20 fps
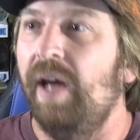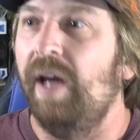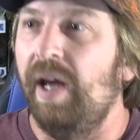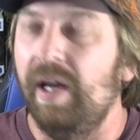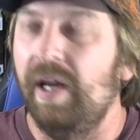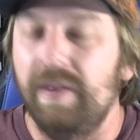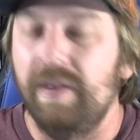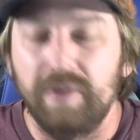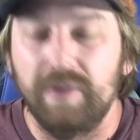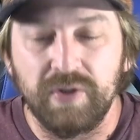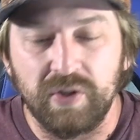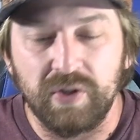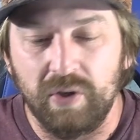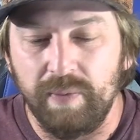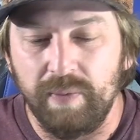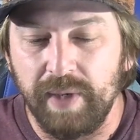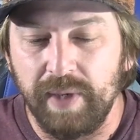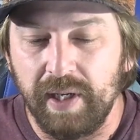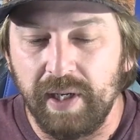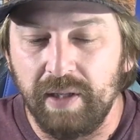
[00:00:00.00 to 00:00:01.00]
And there's
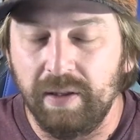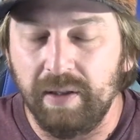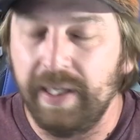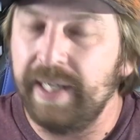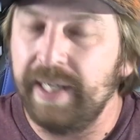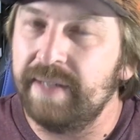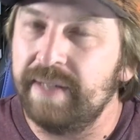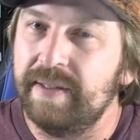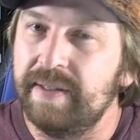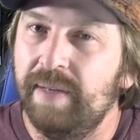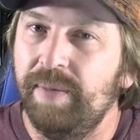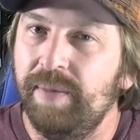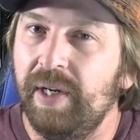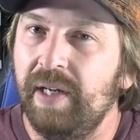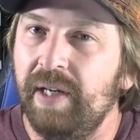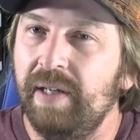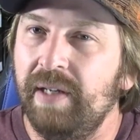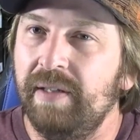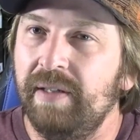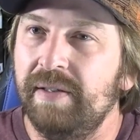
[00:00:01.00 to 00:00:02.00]
so many link
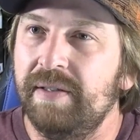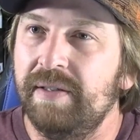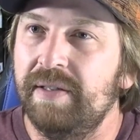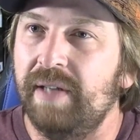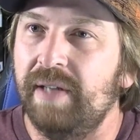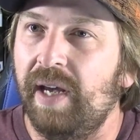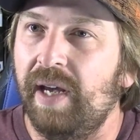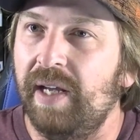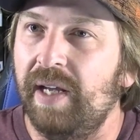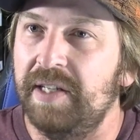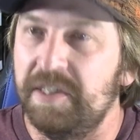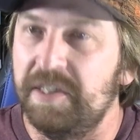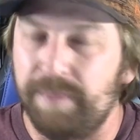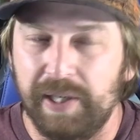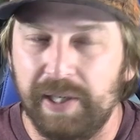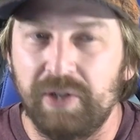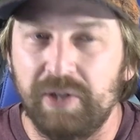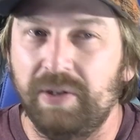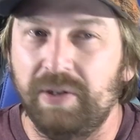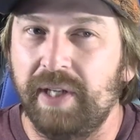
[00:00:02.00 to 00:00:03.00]
summonings and
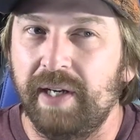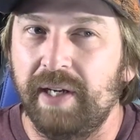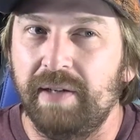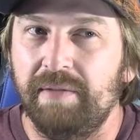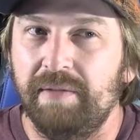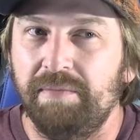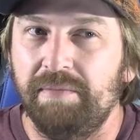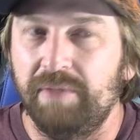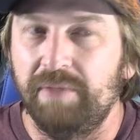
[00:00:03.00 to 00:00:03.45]
special deck